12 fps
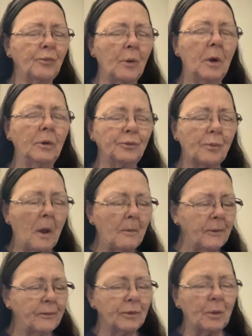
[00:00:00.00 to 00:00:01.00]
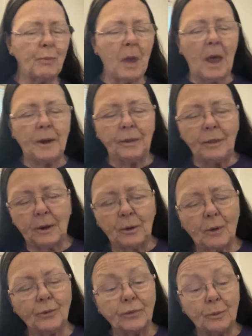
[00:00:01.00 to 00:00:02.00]
Well, it's probably for the batting that
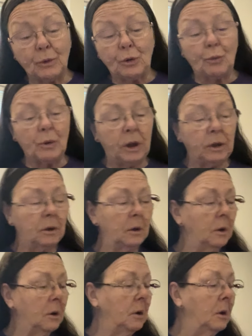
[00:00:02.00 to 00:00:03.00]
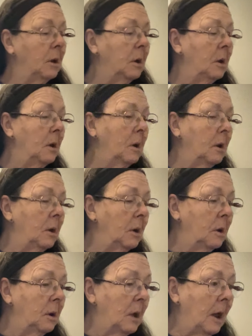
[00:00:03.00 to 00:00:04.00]
goes in between.
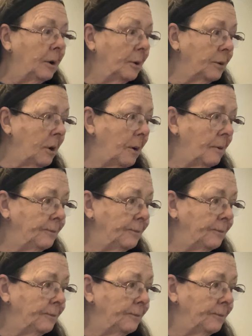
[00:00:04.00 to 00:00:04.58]
I don't know.